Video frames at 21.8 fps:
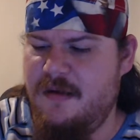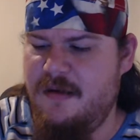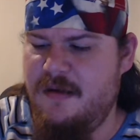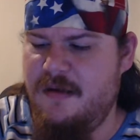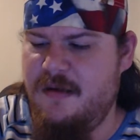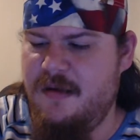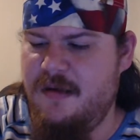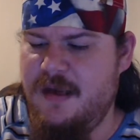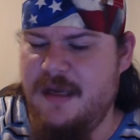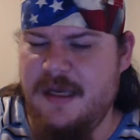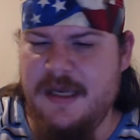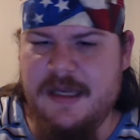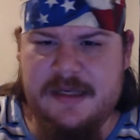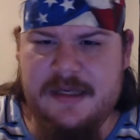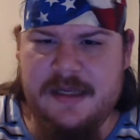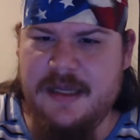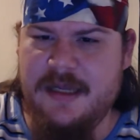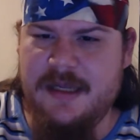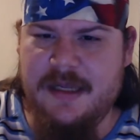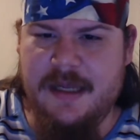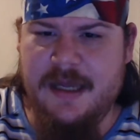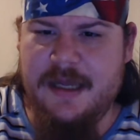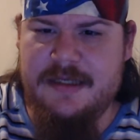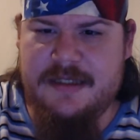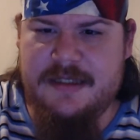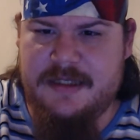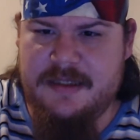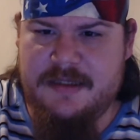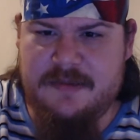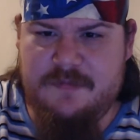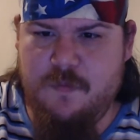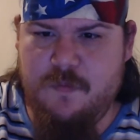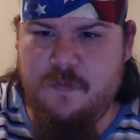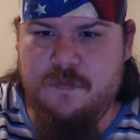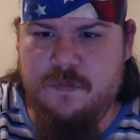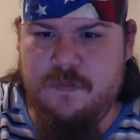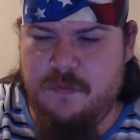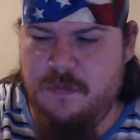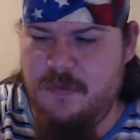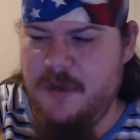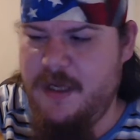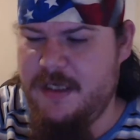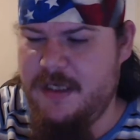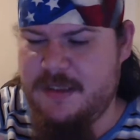it's
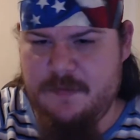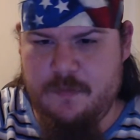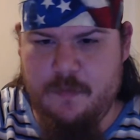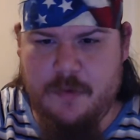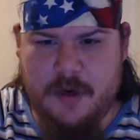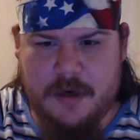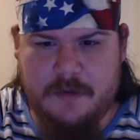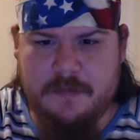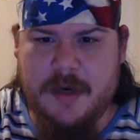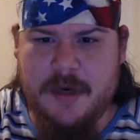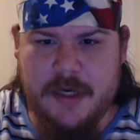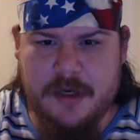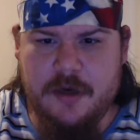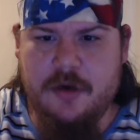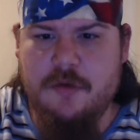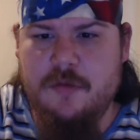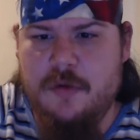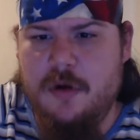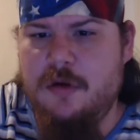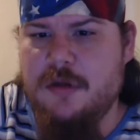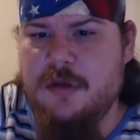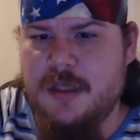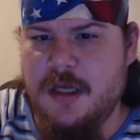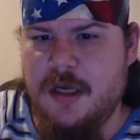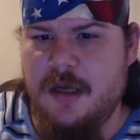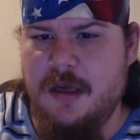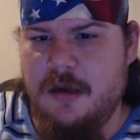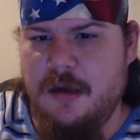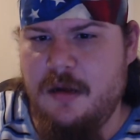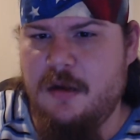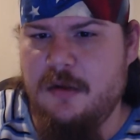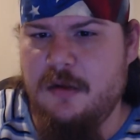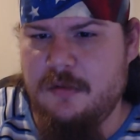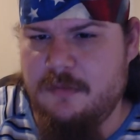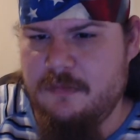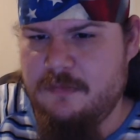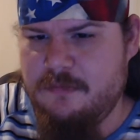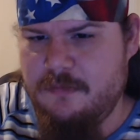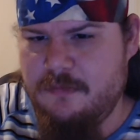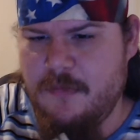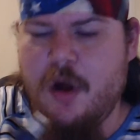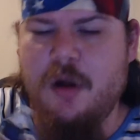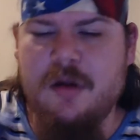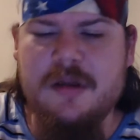one of my new all
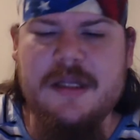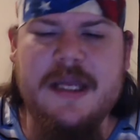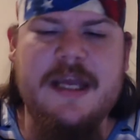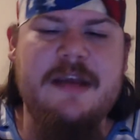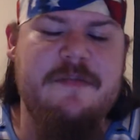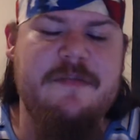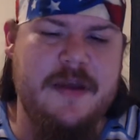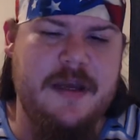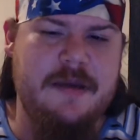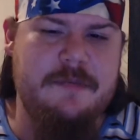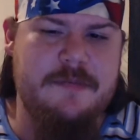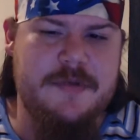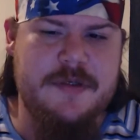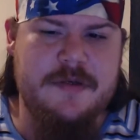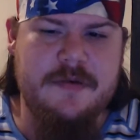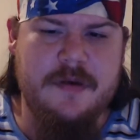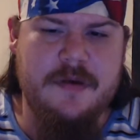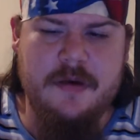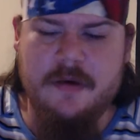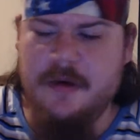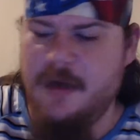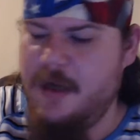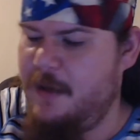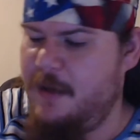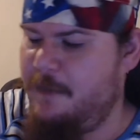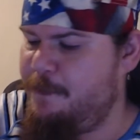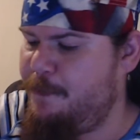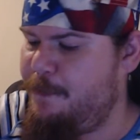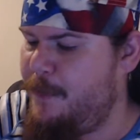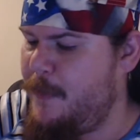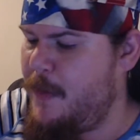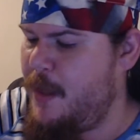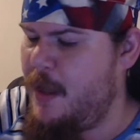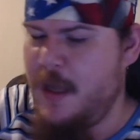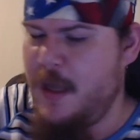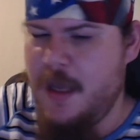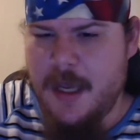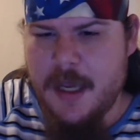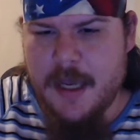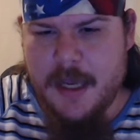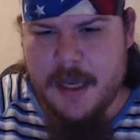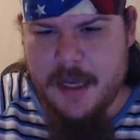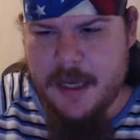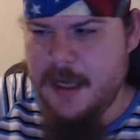day vapes. Okay,
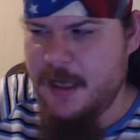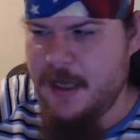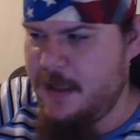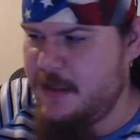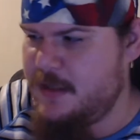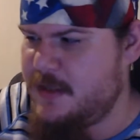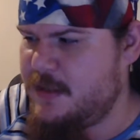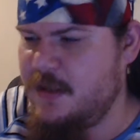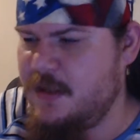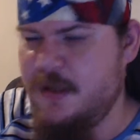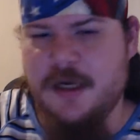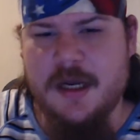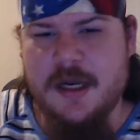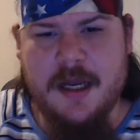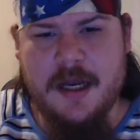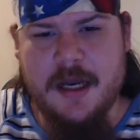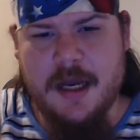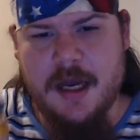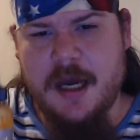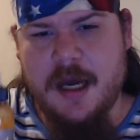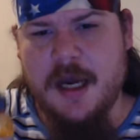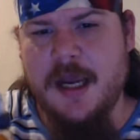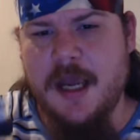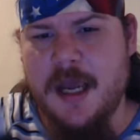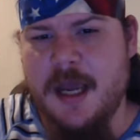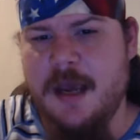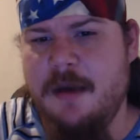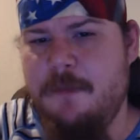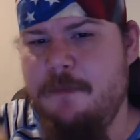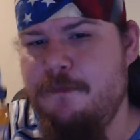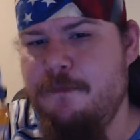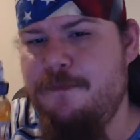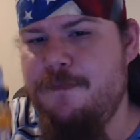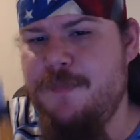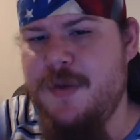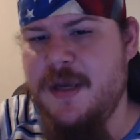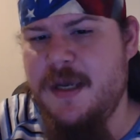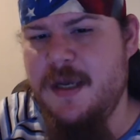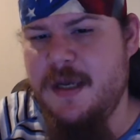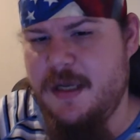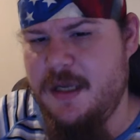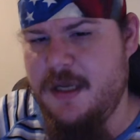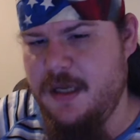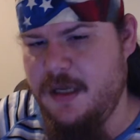it is good, and I am
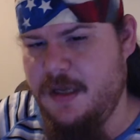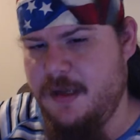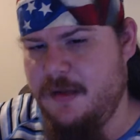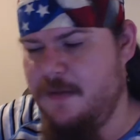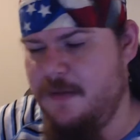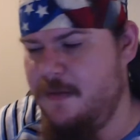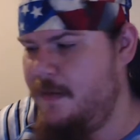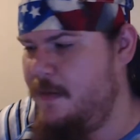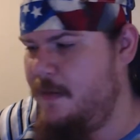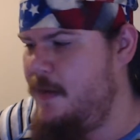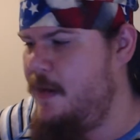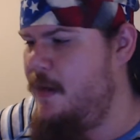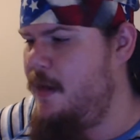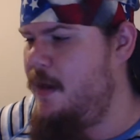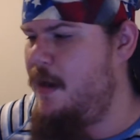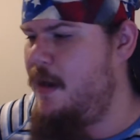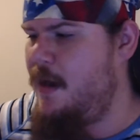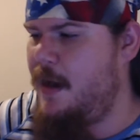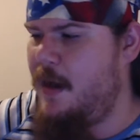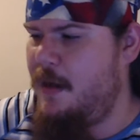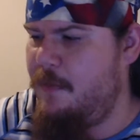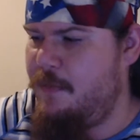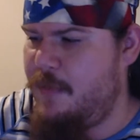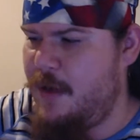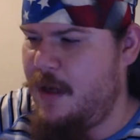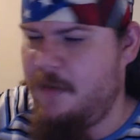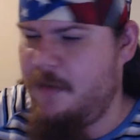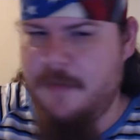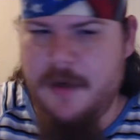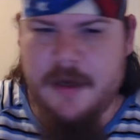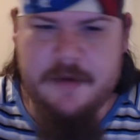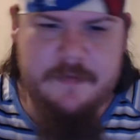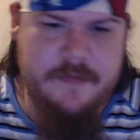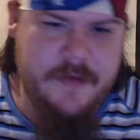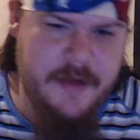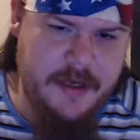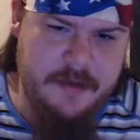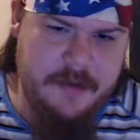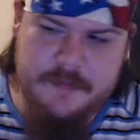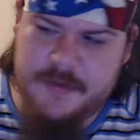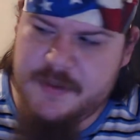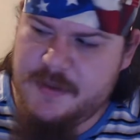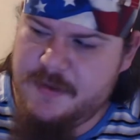picky about my vapes.